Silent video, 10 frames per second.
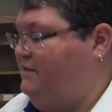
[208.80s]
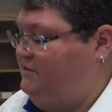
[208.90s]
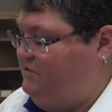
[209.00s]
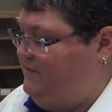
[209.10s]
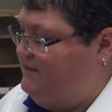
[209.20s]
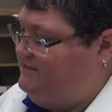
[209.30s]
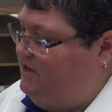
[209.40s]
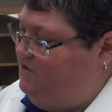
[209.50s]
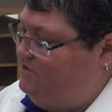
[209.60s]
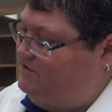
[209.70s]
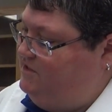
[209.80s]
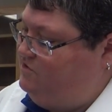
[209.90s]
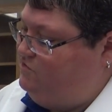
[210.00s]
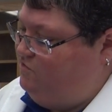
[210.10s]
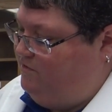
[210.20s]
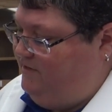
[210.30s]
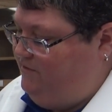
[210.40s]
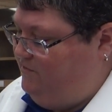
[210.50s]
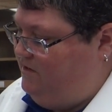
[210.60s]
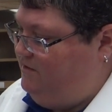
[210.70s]
So that's how our cells normally
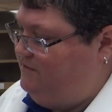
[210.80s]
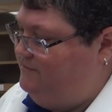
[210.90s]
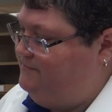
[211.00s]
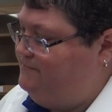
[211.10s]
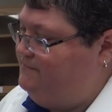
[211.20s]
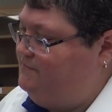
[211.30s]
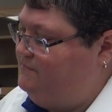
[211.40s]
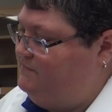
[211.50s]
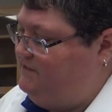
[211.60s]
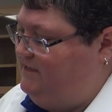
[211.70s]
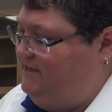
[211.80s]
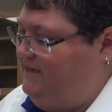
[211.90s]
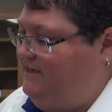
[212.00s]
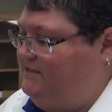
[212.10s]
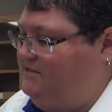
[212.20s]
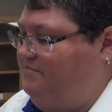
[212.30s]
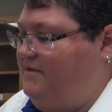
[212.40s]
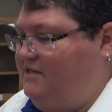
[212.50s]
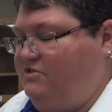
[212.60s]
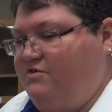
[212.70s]
work. DNA has the
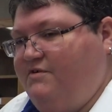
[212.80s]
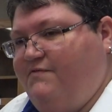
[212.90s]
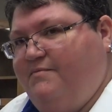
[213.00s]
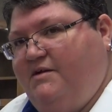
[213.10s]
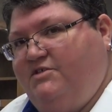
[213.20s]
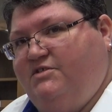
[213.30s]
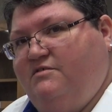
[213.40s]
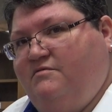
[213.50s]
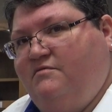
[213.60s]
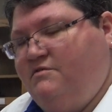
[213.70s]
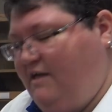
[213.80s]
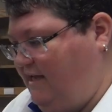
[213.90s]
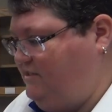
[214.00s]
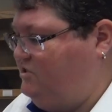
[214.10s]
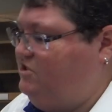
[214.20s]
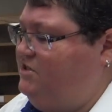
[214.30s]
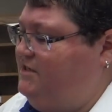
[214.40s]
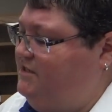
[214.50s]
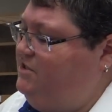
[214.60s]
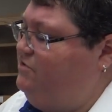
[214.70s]
master information, high security
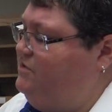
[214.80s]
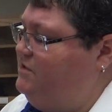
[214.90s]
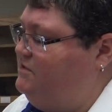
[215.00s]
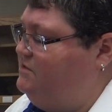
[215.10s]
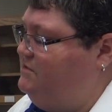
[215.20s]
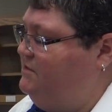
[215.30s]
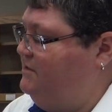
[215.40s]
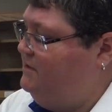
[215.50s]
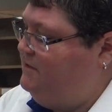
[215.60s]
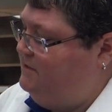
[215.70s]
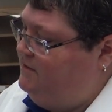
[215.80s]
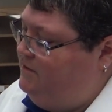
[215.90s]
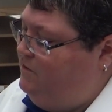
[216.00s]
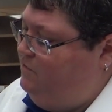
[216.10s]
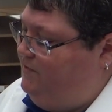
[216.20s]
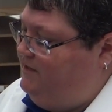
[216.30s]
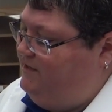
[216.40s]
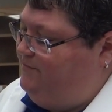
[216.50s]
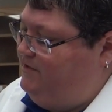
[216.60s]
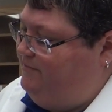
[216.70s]
in the nucleus. We end
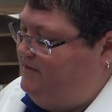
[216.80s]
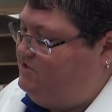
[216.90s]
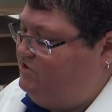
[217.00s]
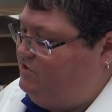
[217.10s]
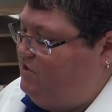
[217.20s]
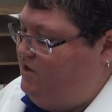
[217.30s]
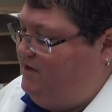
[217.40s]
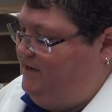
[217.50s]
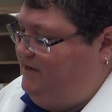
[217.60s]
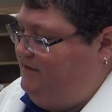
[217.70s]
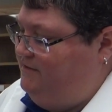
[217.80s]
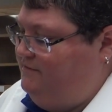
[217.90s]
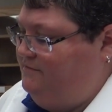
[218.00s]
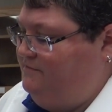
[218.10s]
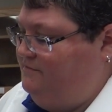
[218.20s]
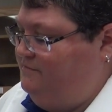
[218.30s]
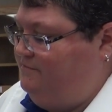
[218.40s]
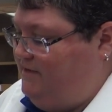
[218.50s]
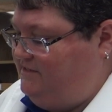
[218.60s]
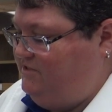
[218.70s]
up with a messenger RNA
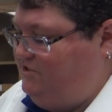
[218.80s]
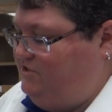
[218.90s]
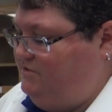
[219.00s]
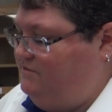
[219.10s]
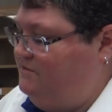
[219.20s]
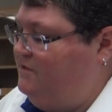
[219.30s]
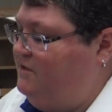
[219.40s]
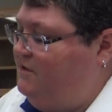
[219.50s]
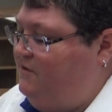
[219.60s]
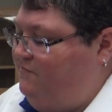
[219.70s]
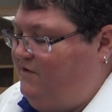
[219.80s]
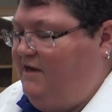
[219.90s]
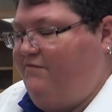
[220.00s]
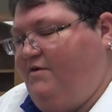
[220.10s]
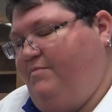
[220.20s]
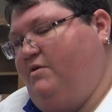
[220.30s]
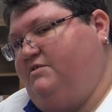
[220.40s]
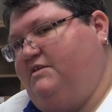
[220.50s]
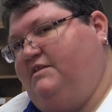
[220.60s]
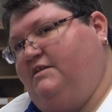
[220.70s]
message for every
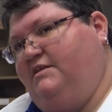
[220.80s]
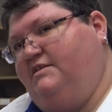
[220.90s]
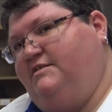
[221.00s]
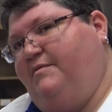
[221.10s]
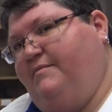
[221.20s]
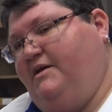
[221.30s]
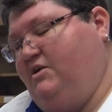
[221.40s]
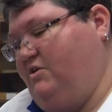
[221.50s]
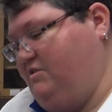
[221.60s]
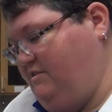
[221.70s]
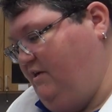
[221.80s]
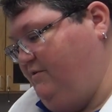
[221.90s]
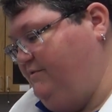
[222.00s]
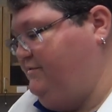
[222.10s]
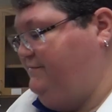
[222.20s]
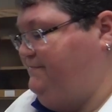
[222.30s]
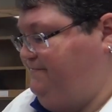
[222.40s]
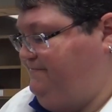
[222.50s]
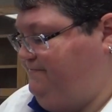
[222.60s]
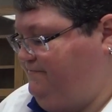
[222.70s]
protein that needs to be made in our cells.
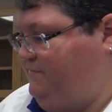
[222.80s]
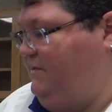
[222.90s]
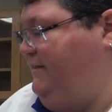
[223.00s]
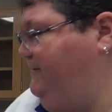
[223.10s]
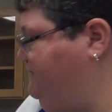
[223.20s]
Okay.